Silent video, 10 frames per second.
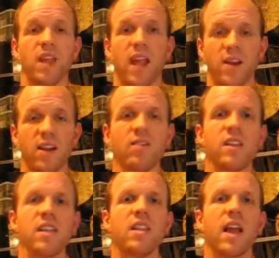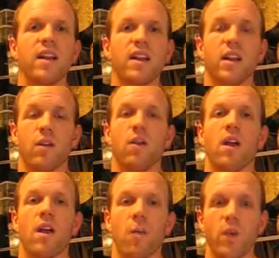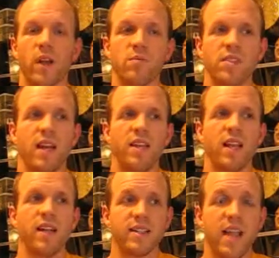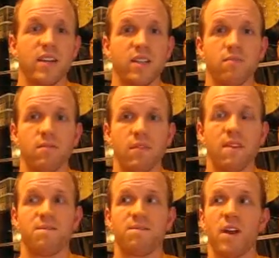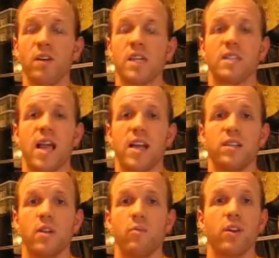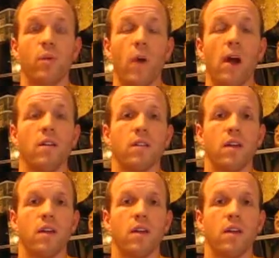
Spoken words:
It does lead to the ending, you know, when it comes to the ending is actually fairly sad and done pretty well.